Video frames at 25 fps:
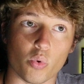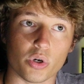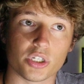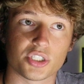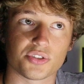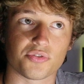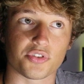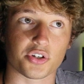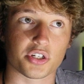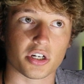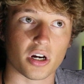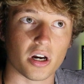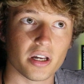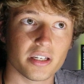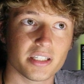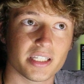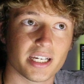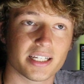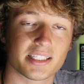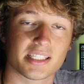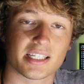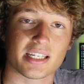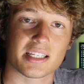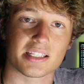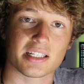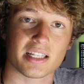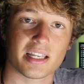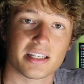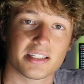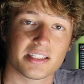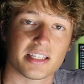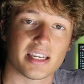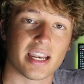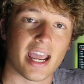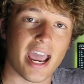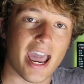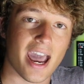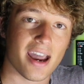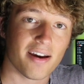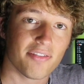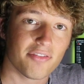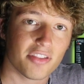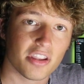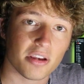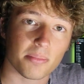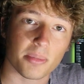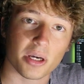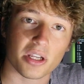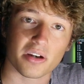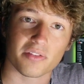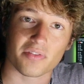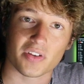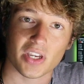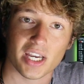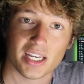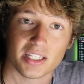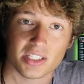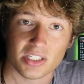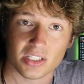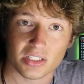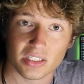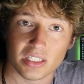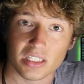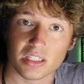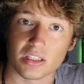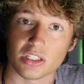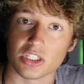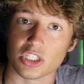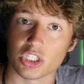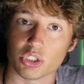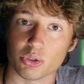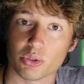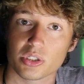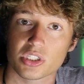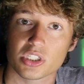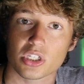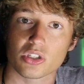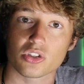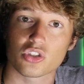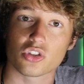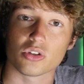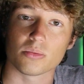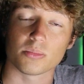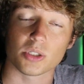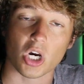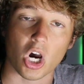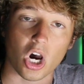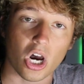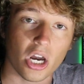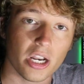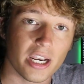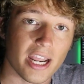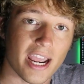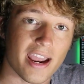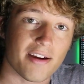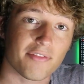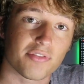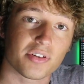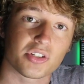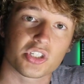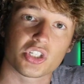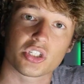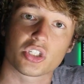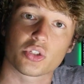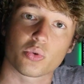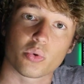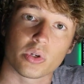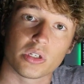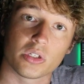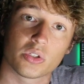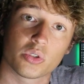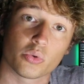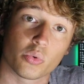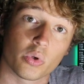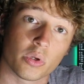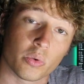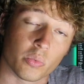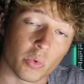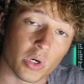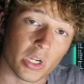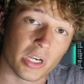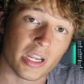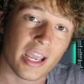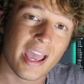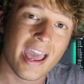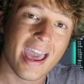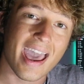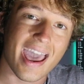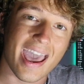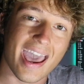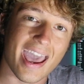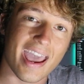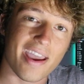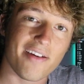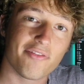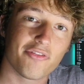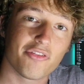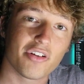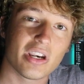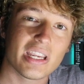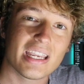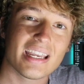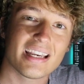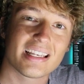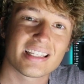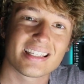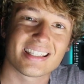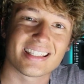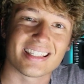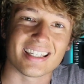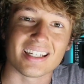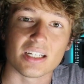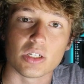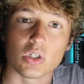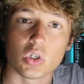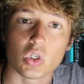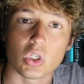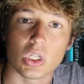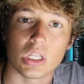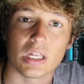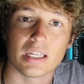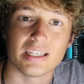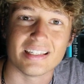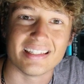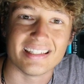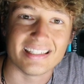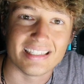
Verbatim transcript: which for context is less than half the amount of gasoline the US consumed on average in 2021 every single